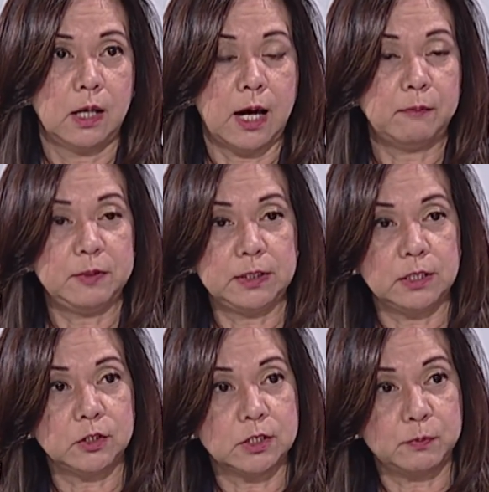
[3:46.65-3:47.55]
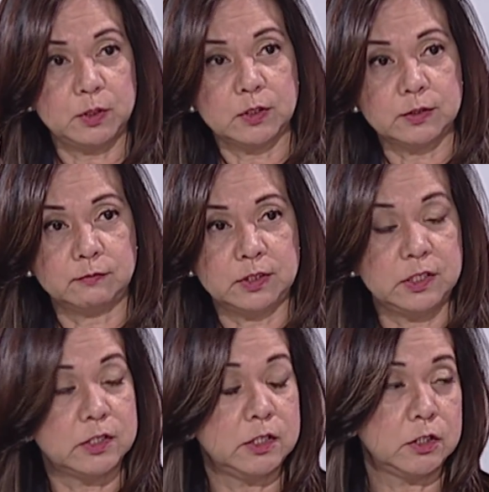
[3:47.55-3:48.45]
applications because of the
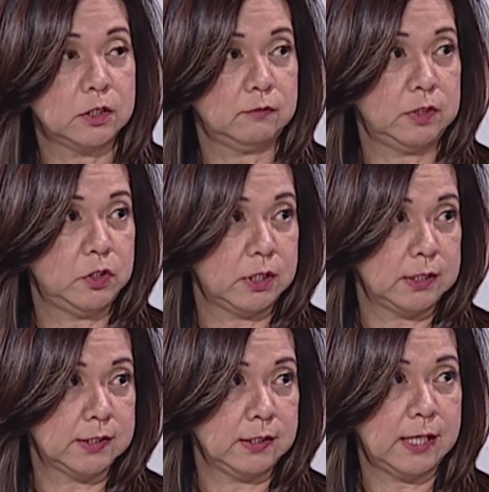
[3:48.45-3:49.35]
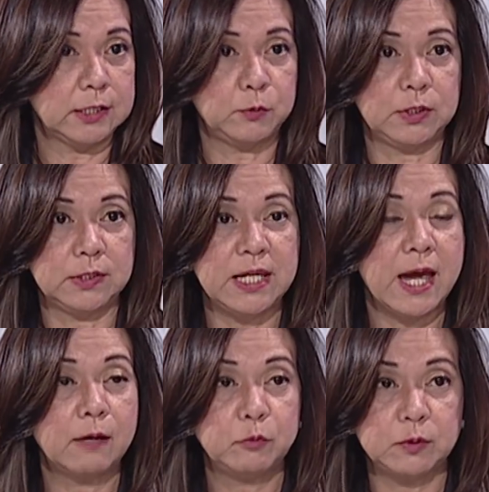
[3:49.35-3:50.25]
decision of the judge last week, they
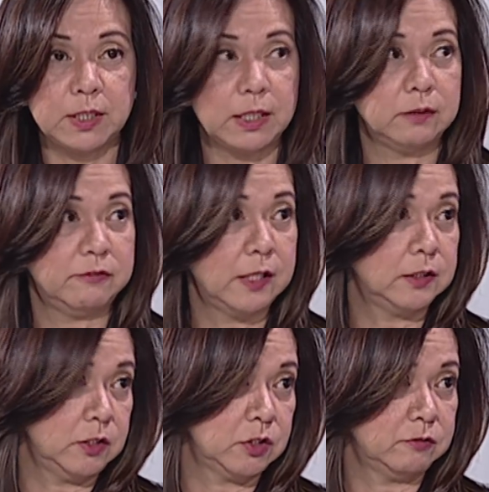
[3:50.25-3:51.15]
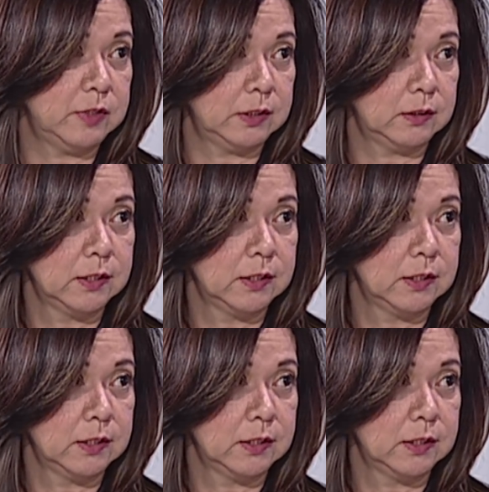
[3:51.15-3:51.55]
have to take advantage of it.